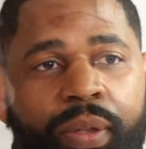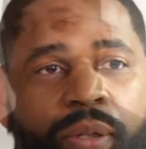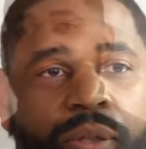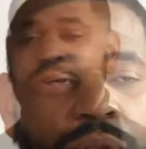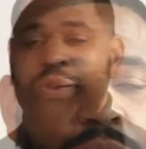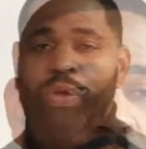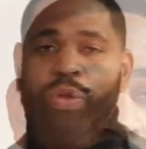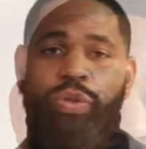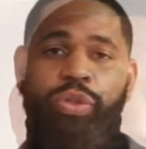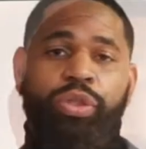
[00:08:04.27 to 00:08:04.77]

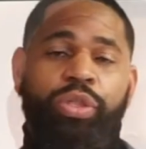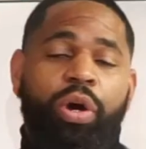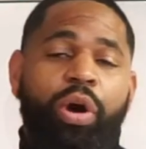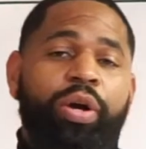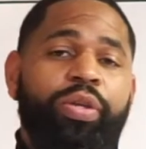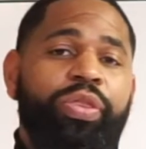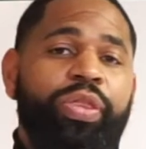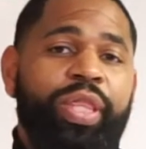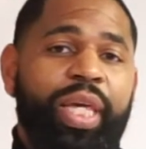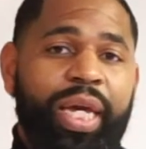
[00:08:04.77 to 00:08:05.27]
So
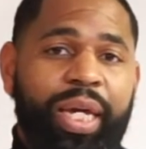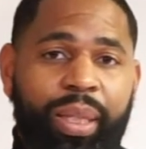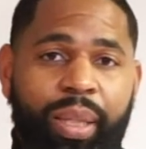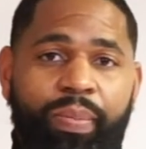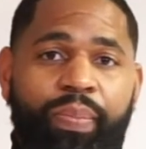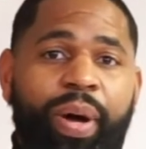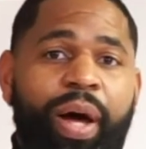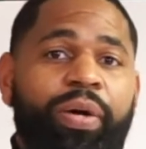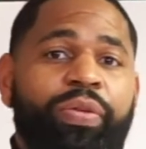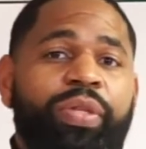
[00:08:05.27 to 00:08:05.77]
start thinking
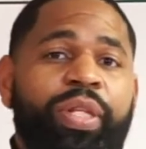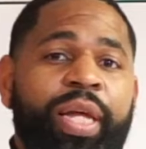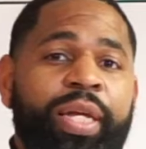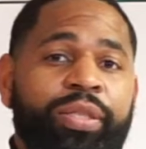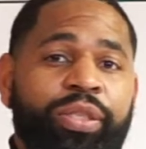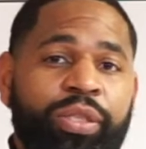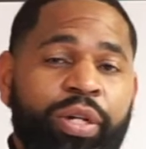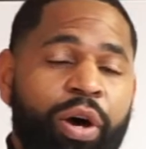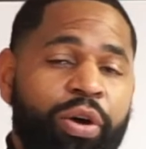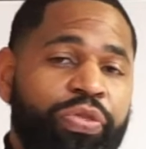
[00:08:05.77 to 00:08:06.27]
about that.
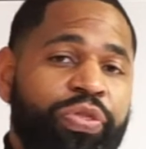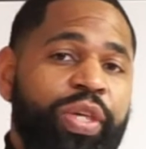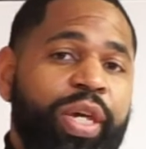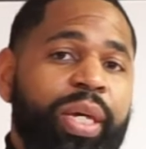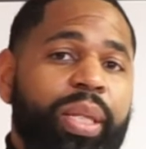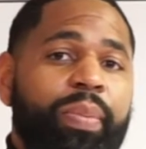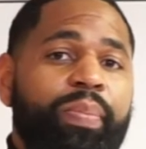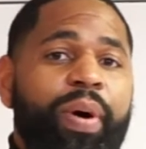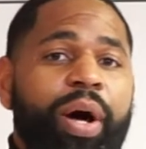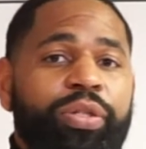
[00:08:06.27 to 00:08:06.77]
Start
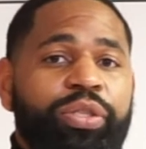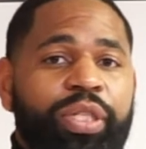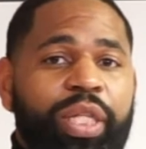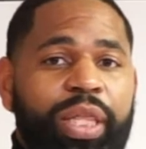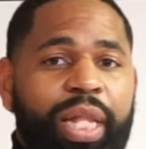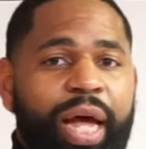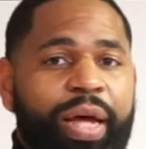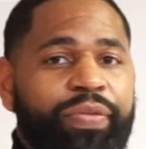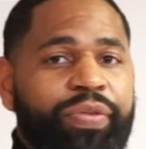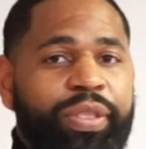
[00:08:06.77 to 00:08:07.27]
thinking about your
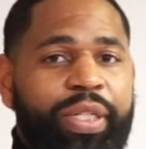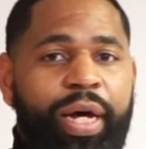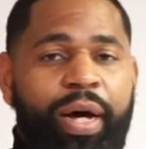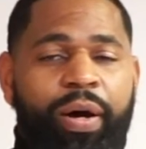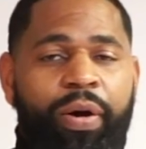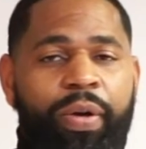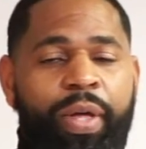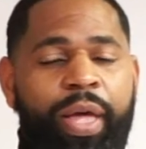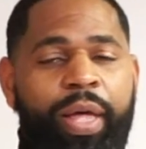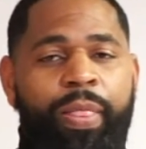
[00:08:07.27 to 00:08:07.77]

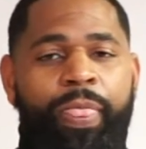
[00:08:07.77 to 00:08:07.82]
lifestyle.